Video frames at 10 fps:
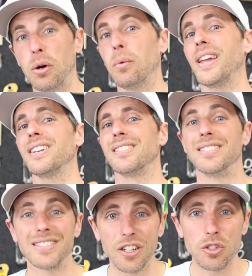But wait,
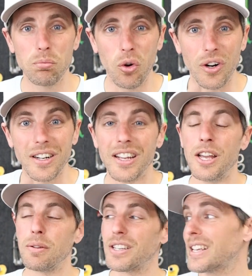there's more,
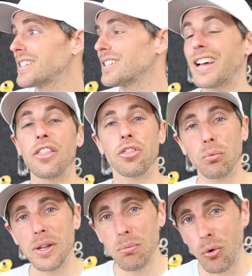because I still got
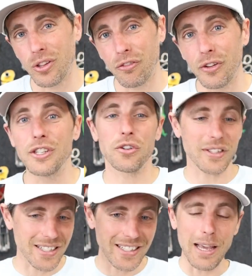three more in the freezer
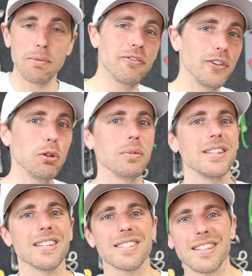at the time of
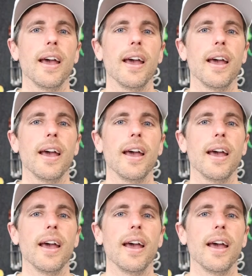filming this.